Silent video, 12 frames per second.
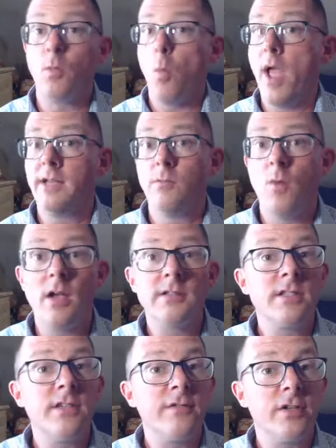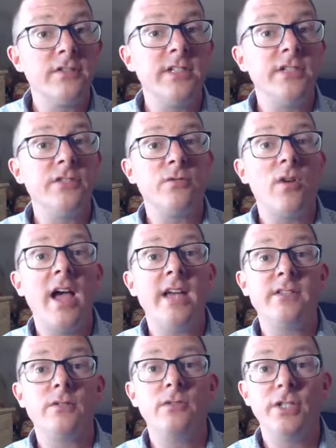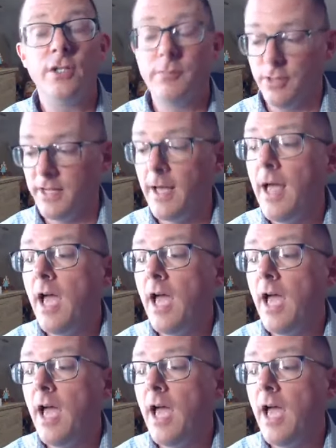when was the first East Aurora High School yearbook?